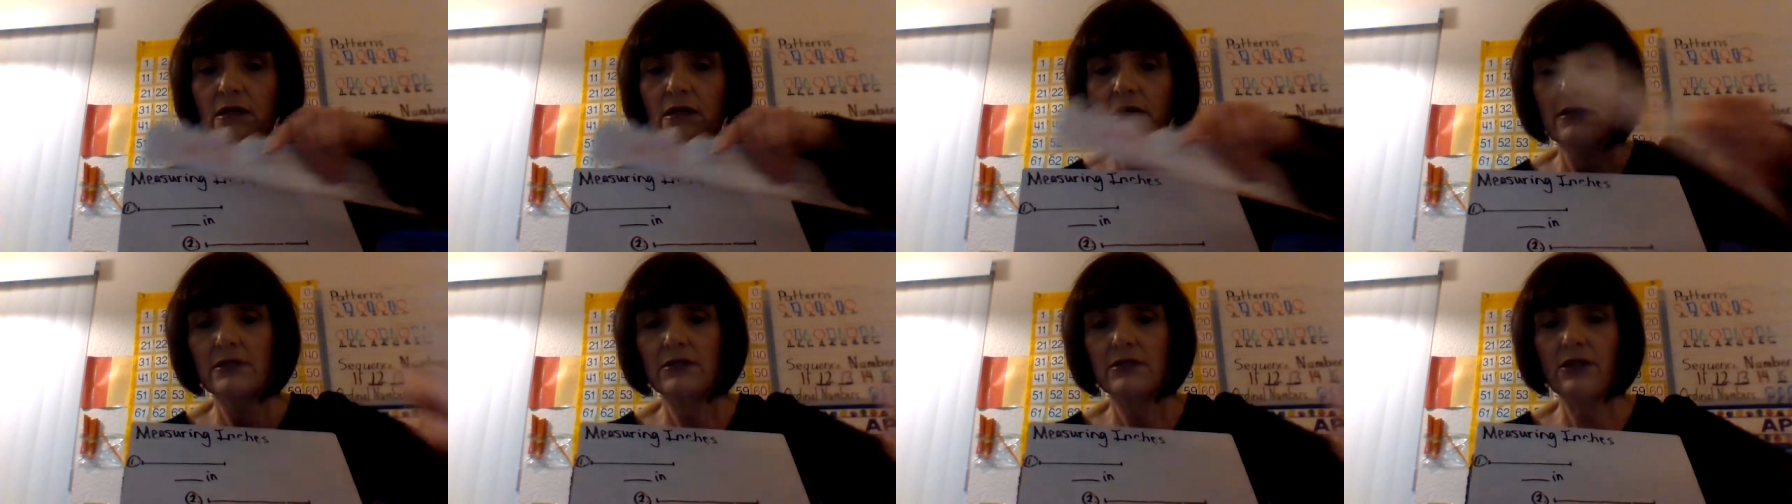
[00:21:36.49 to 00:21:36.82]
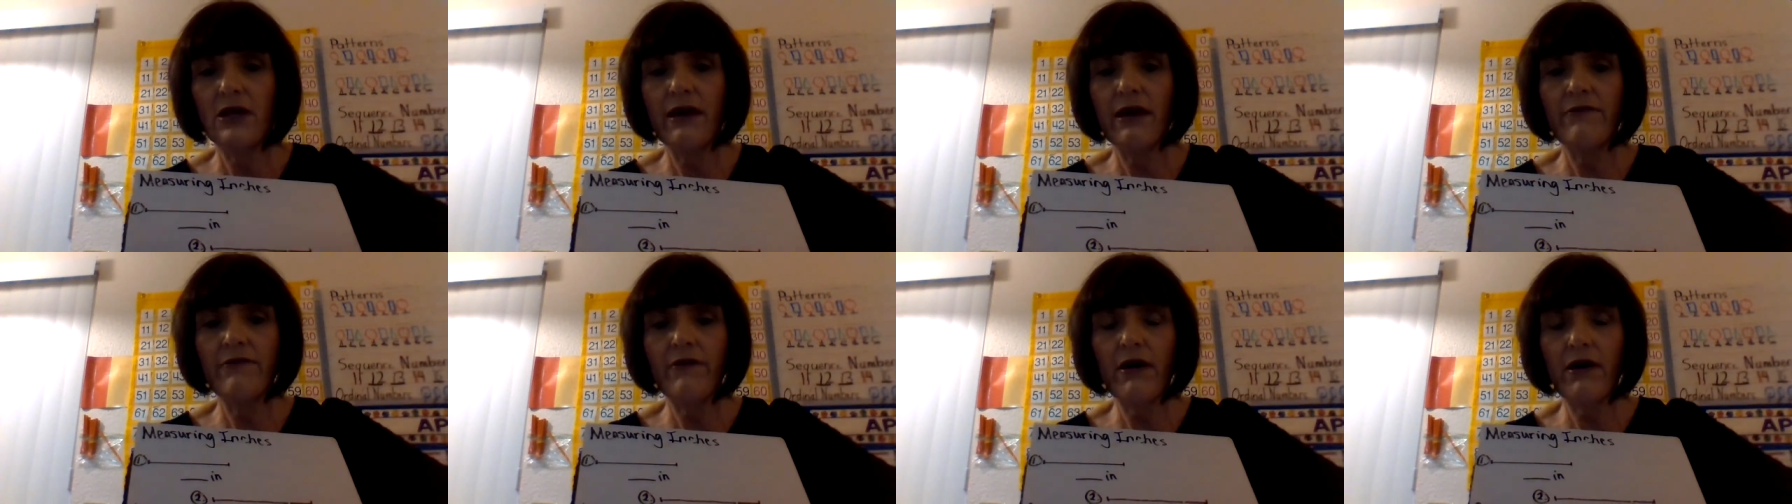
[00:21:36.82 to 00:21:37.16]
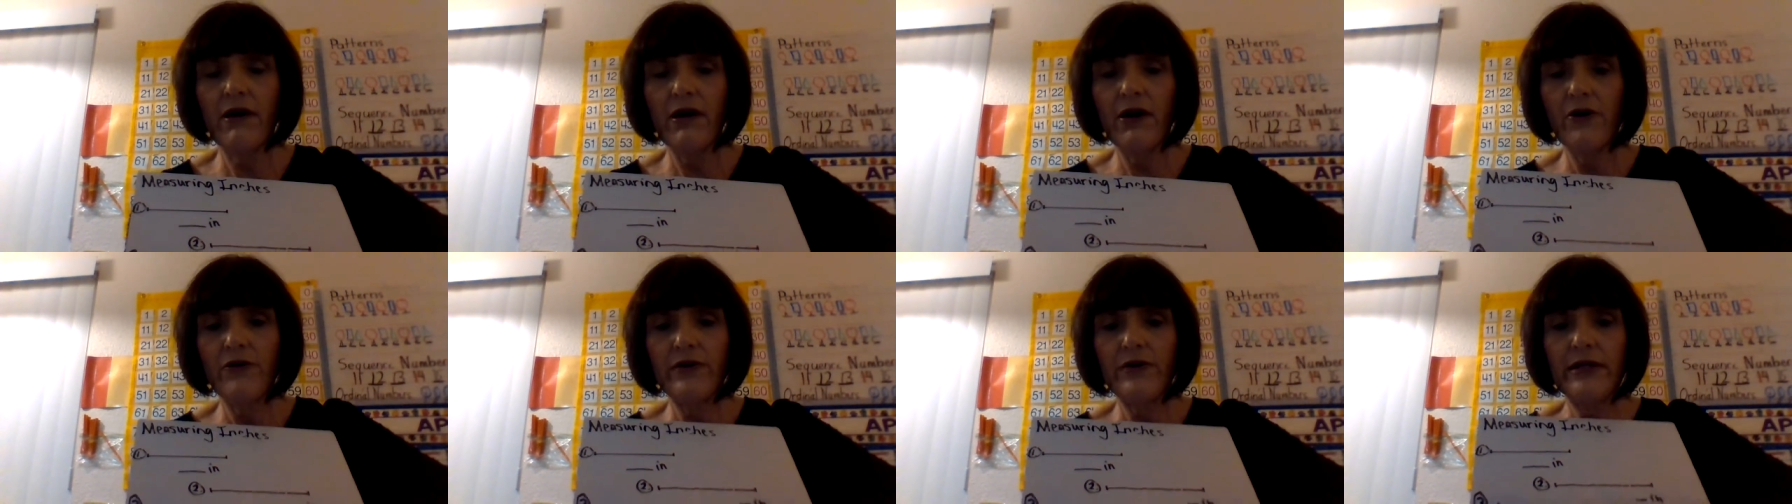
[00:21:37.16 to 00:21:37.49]
So I've
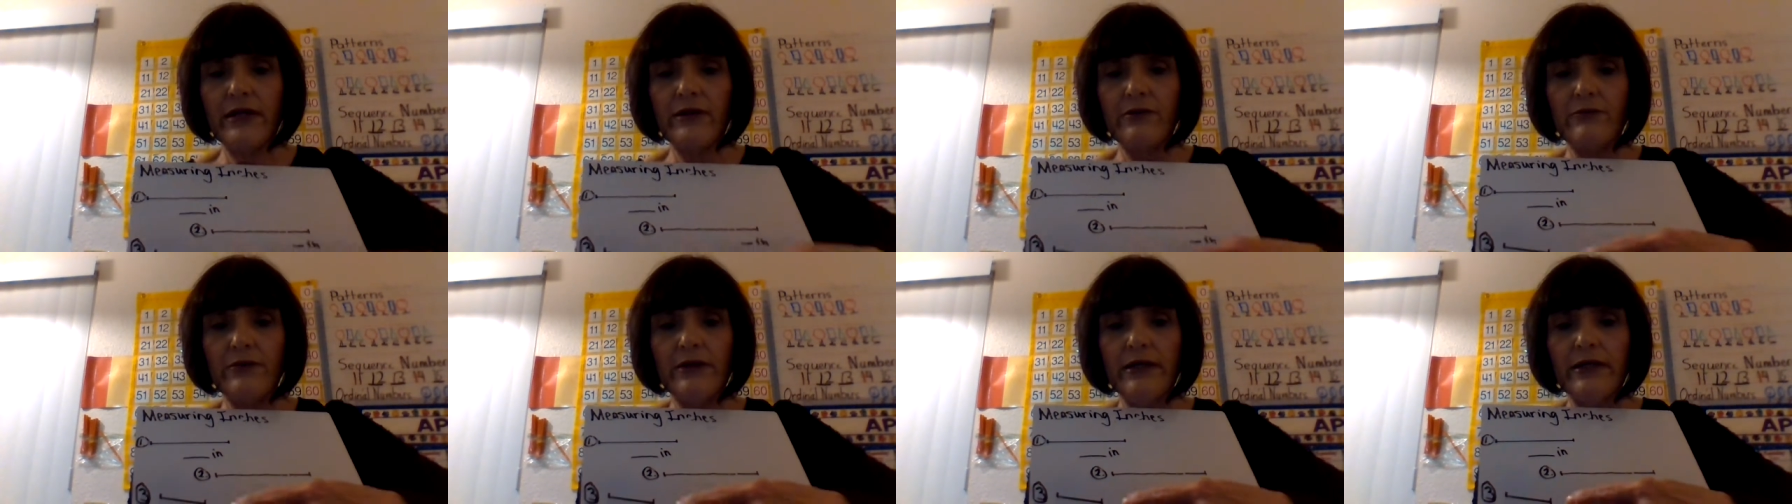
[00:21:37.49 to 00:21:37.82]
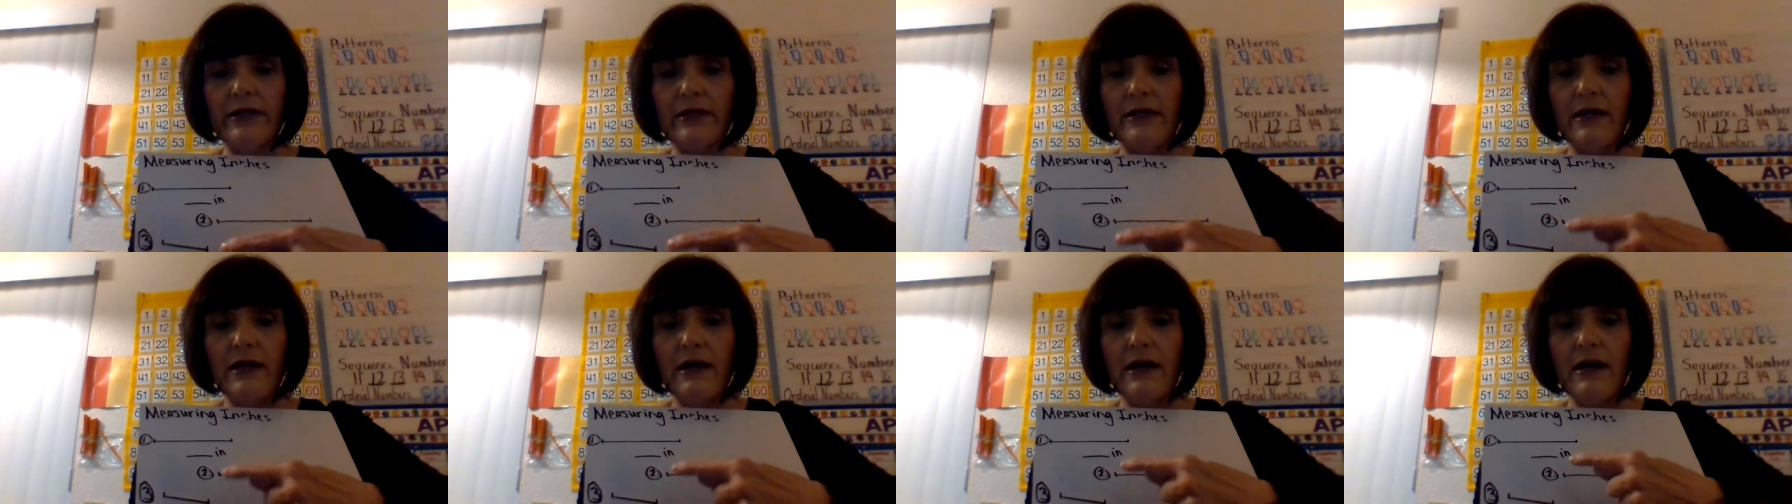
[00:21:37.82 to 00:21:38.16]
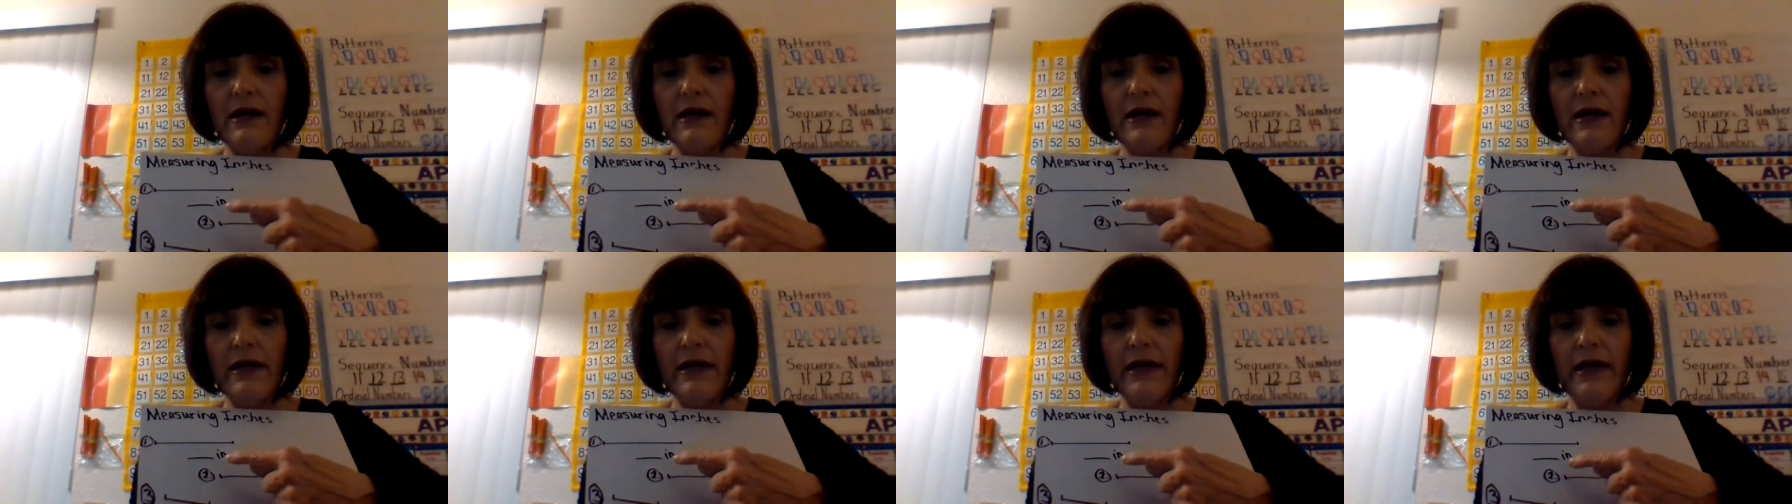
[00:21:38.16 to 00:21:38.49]
already written
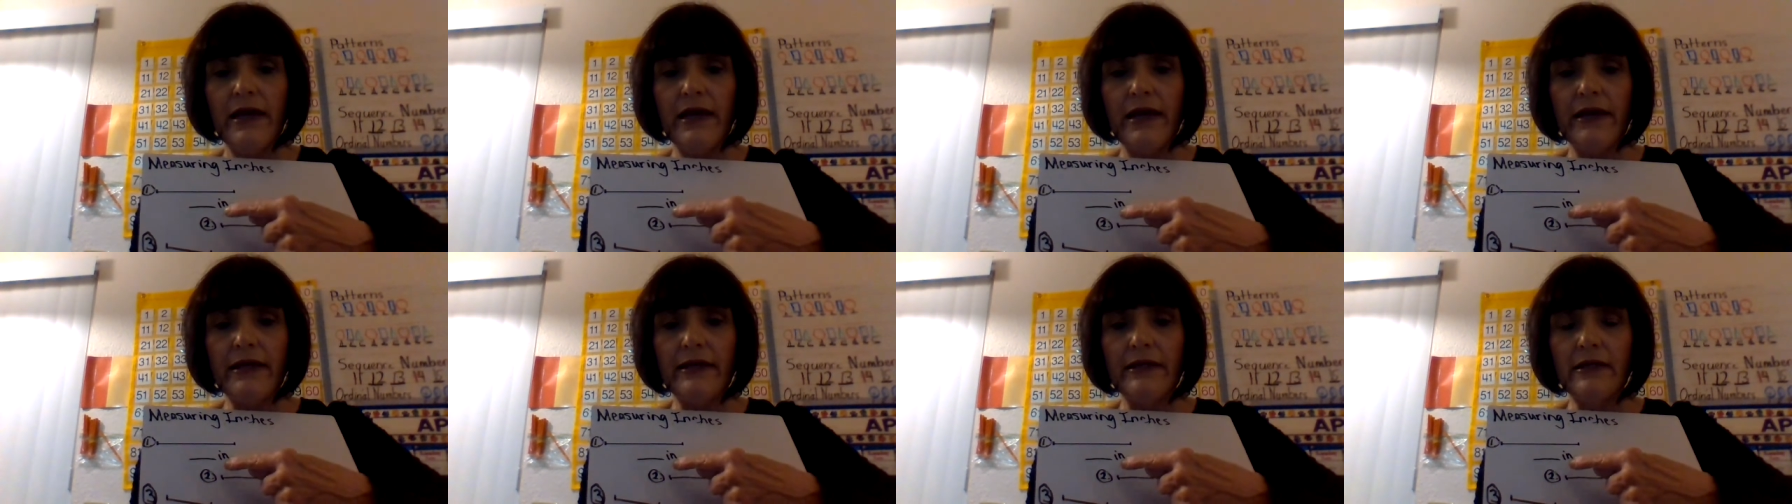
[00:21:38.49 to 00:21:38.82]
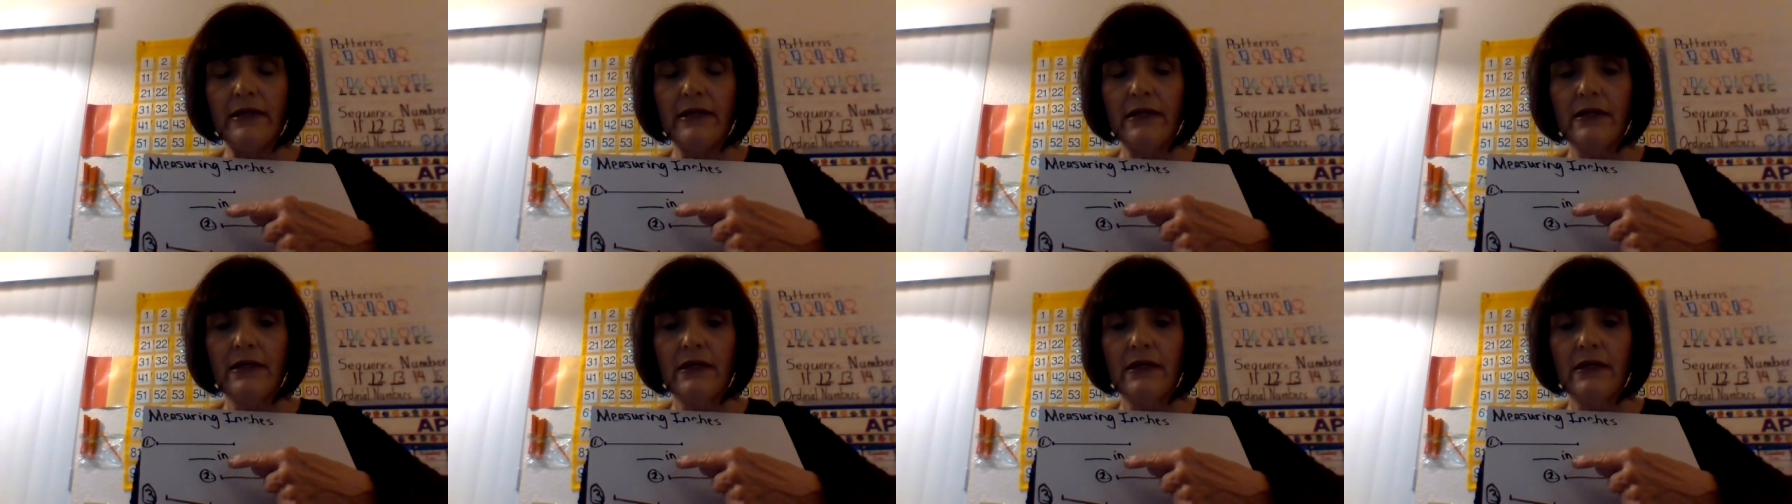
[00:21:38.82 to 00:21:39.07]
IN,